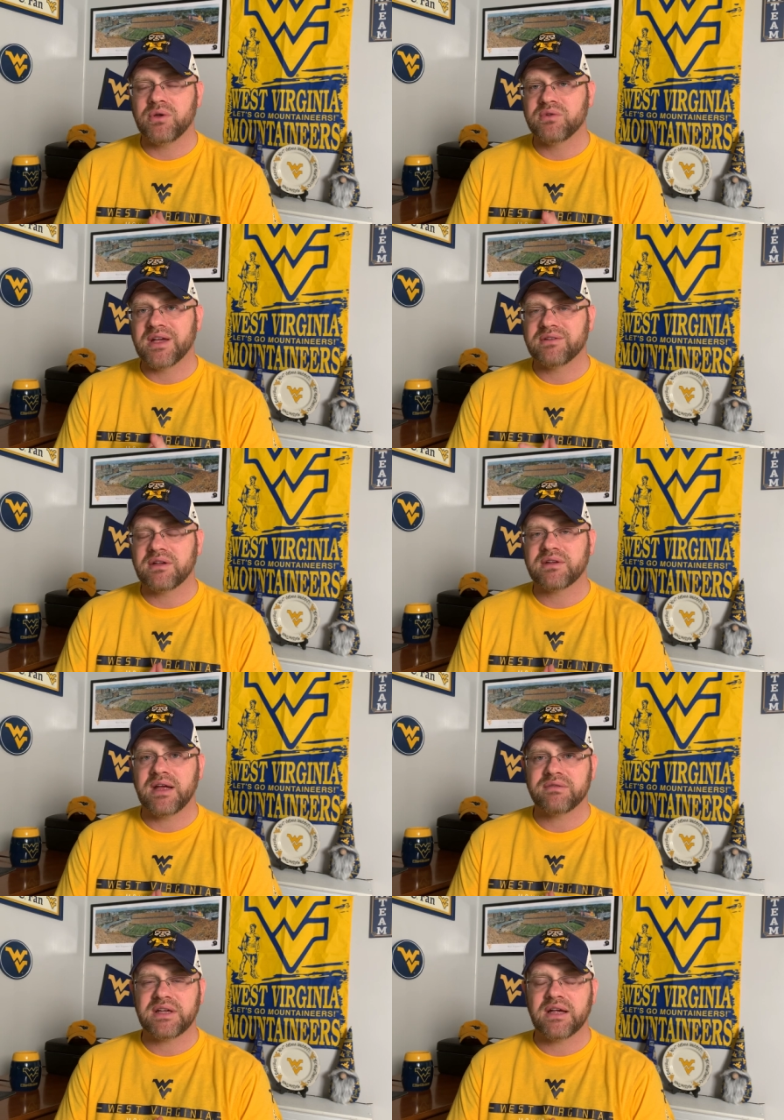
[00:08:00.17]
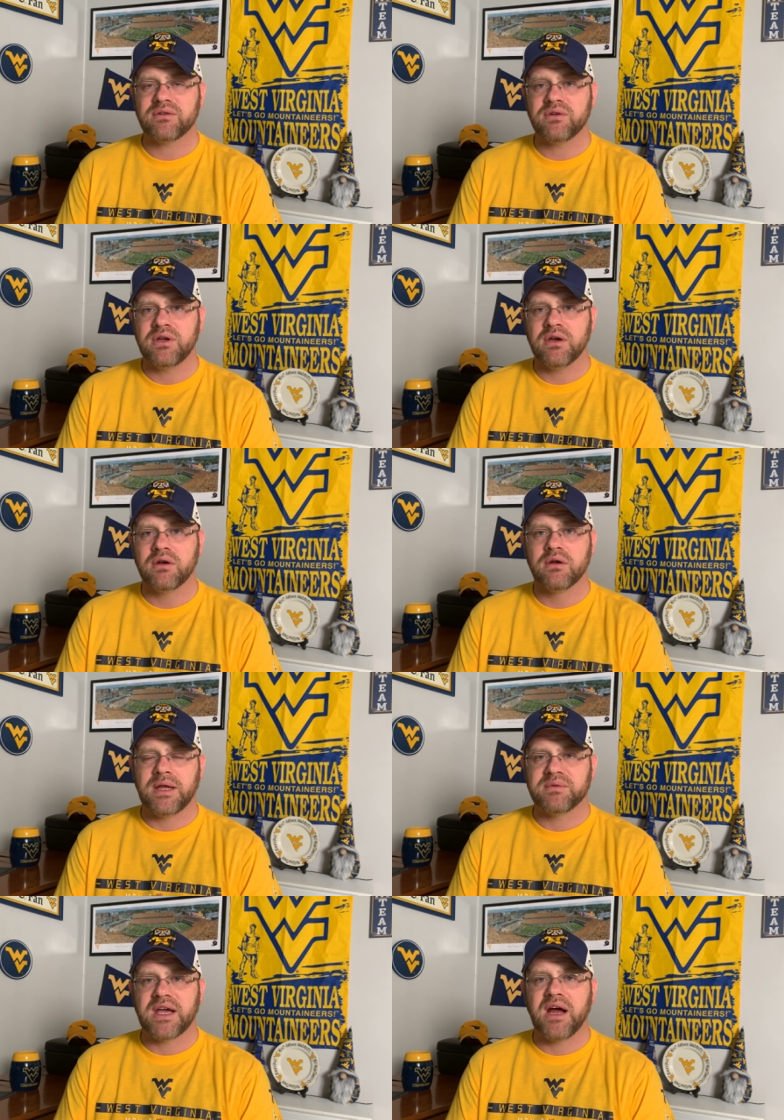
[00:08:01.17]
who's got six and a half sacks on the year.
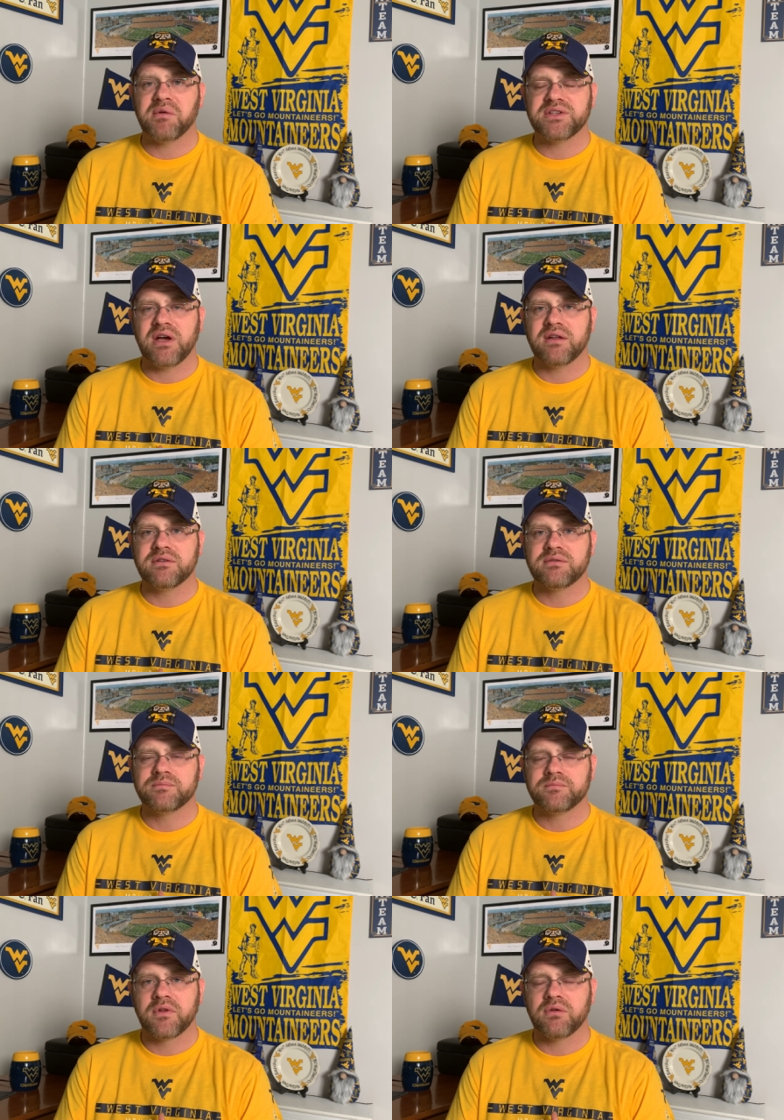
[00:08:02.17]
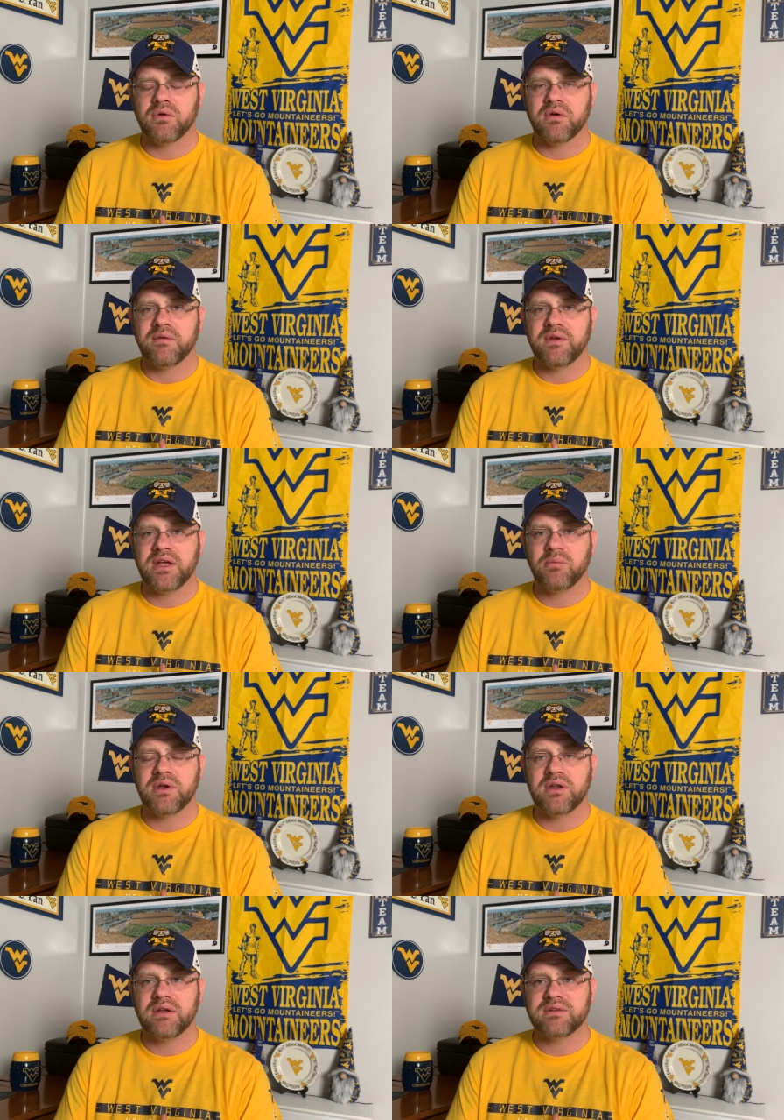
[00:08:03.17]
Name's Kyron Johnson. So if him
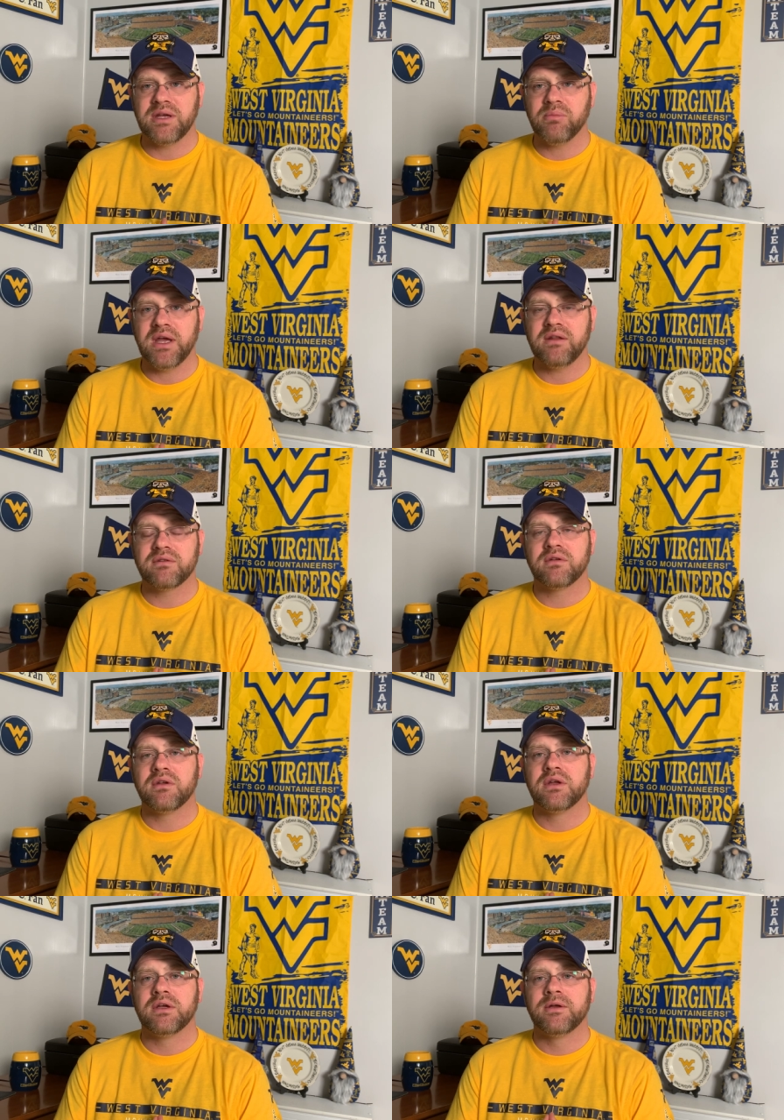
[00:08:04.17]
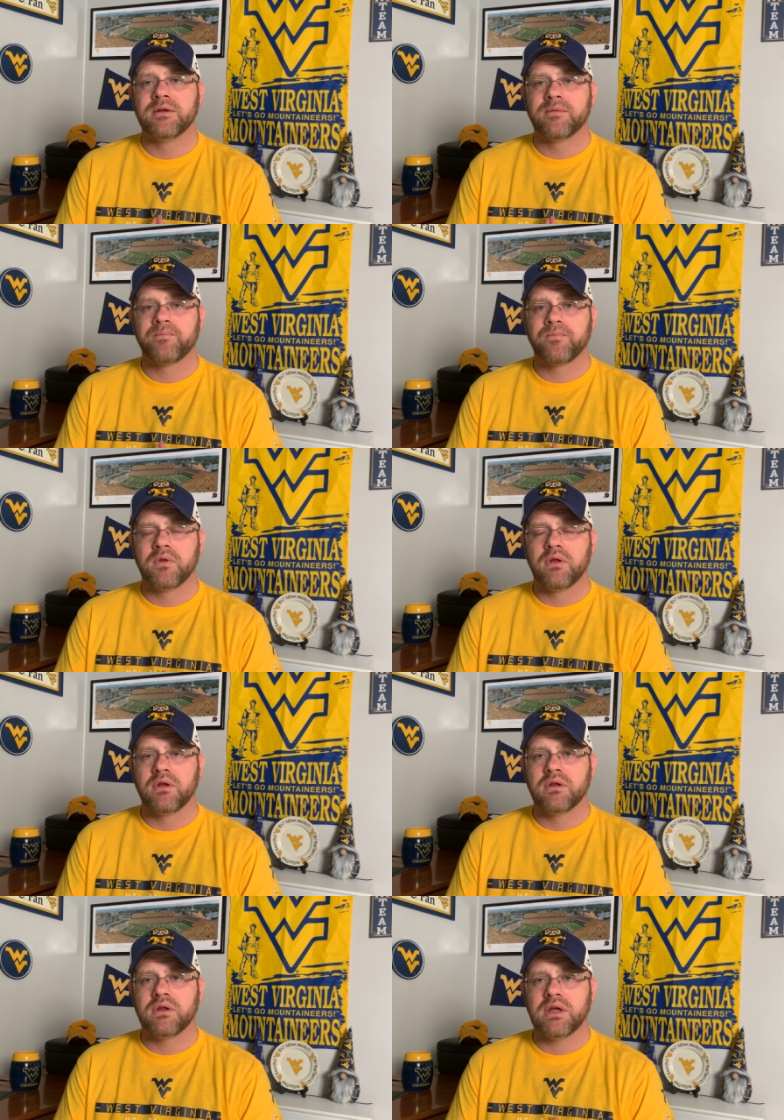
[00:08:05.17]
and his teammates
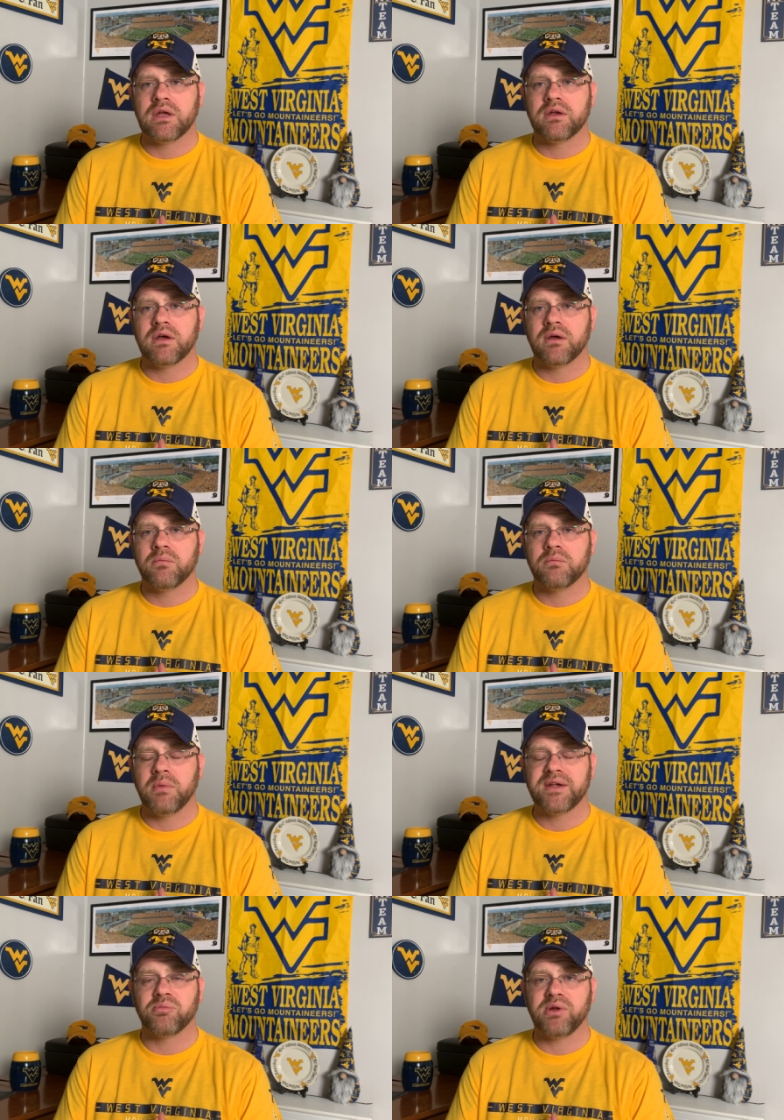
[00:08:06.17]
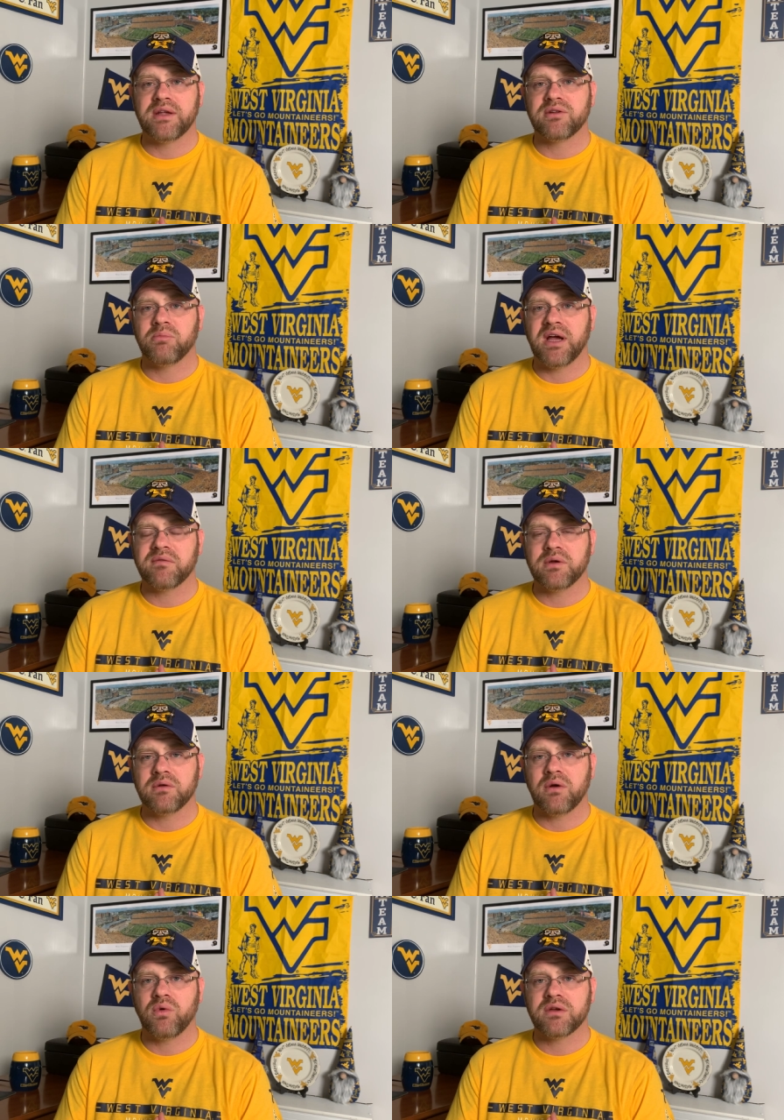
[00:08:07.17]
can uh, make some plays in the backfield
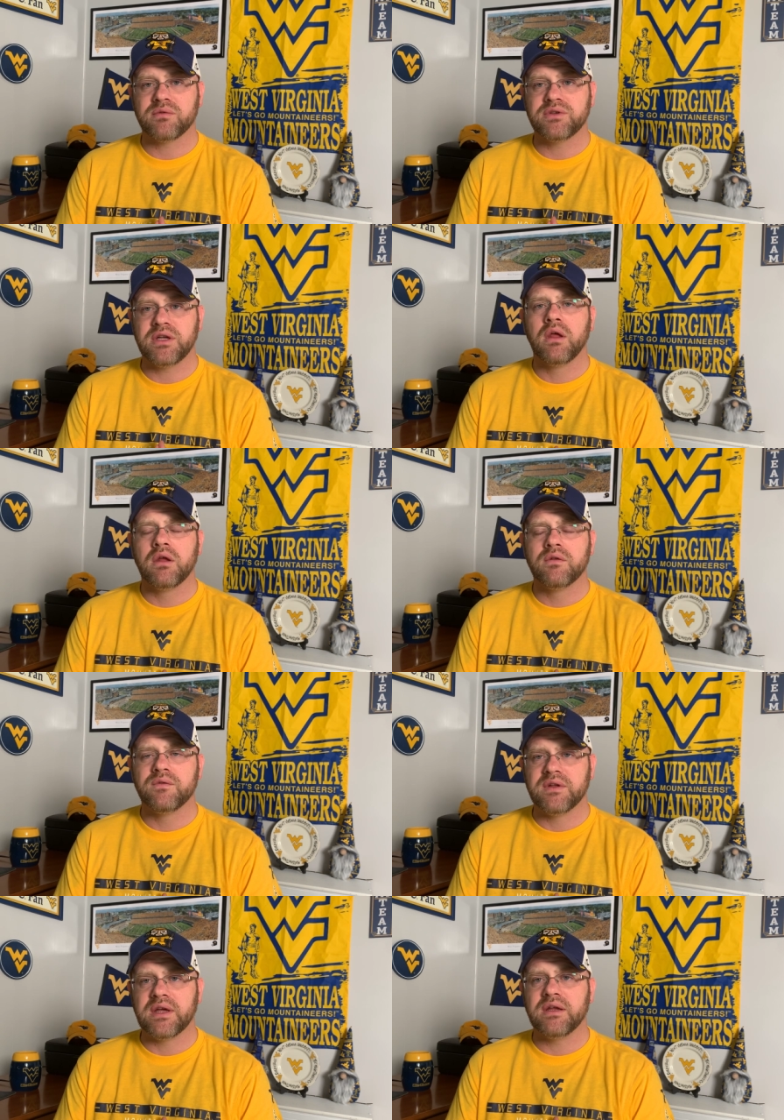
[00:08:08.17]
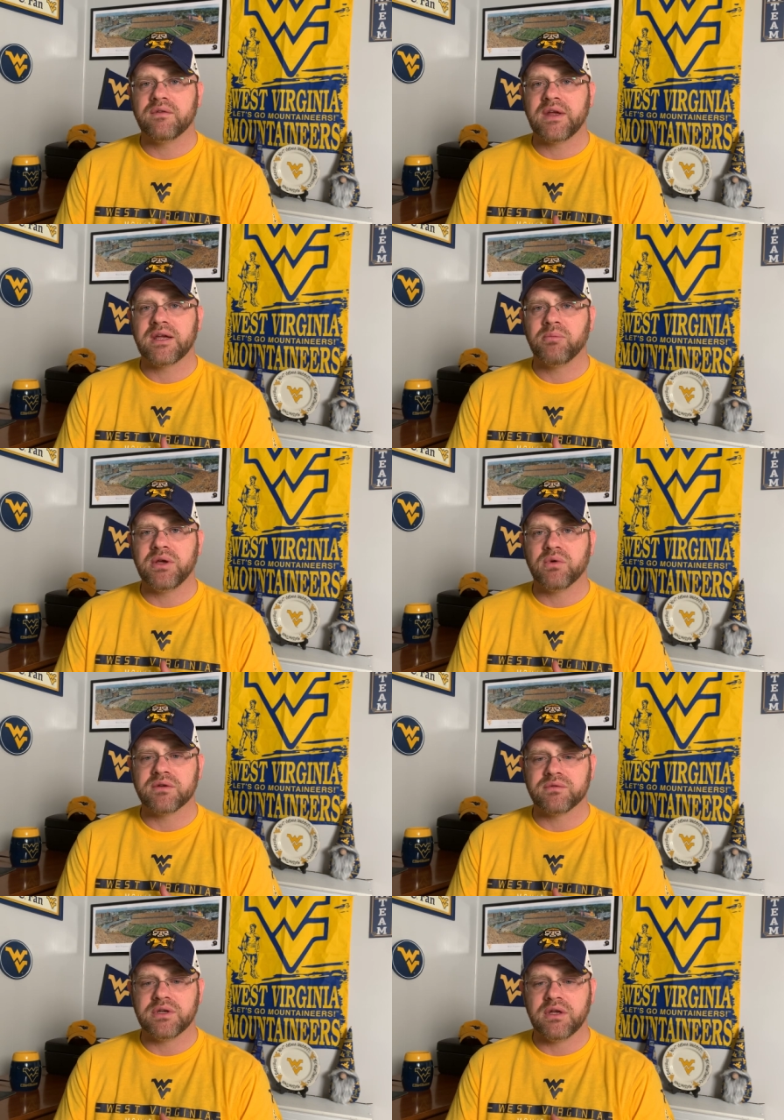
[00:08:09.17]
on West Virginia, then they, they can beat
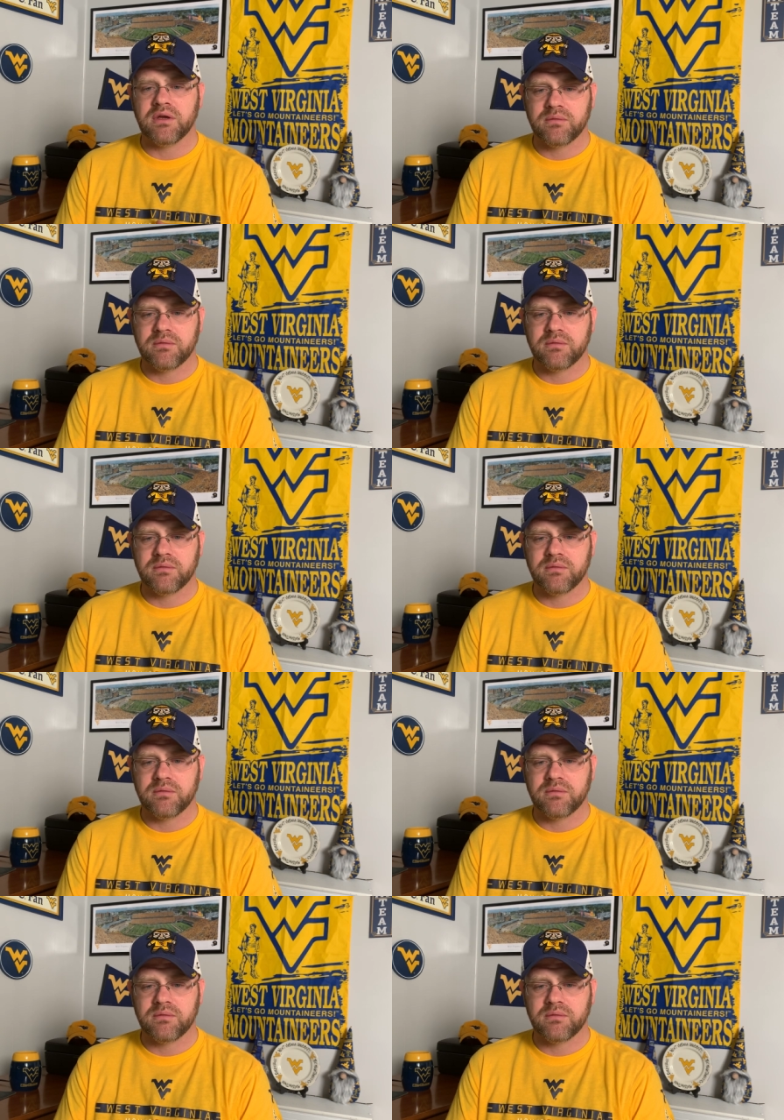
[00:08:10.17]
West Virginia.